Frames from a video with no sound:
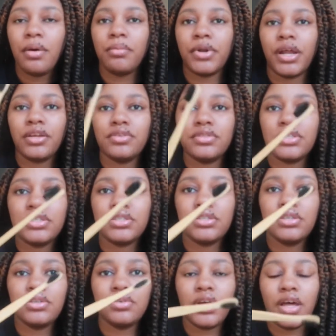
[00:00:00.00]
But I used this
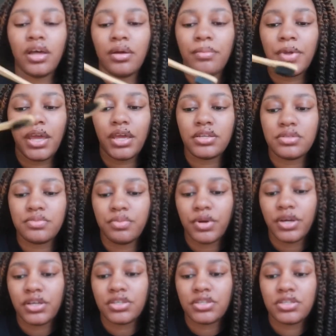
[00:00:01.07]
little edge
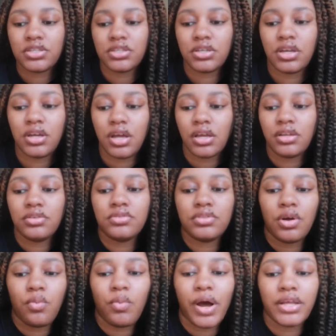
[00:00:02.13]
brush. I used
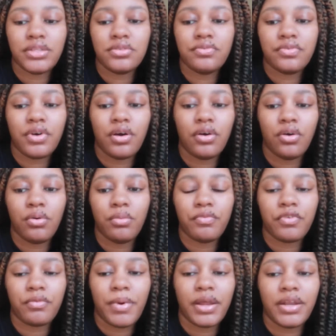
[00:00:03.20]
a wide tooth comb
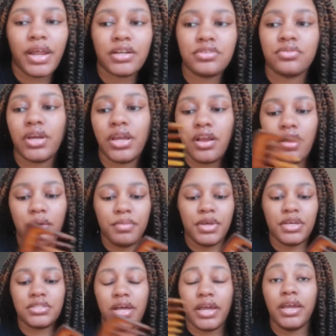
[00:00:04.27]
for my natural hair
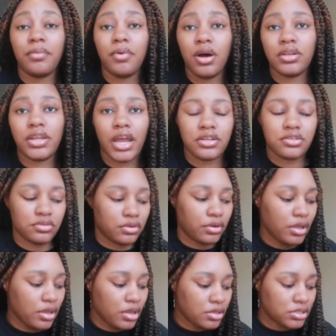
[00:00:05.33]
because I am all natural,
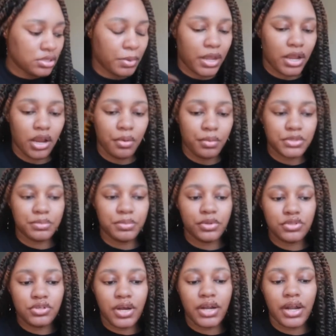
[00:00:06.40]
so my hair was
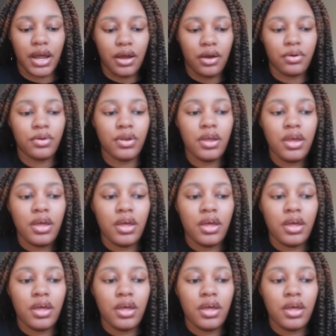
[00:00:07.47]
blow dried out.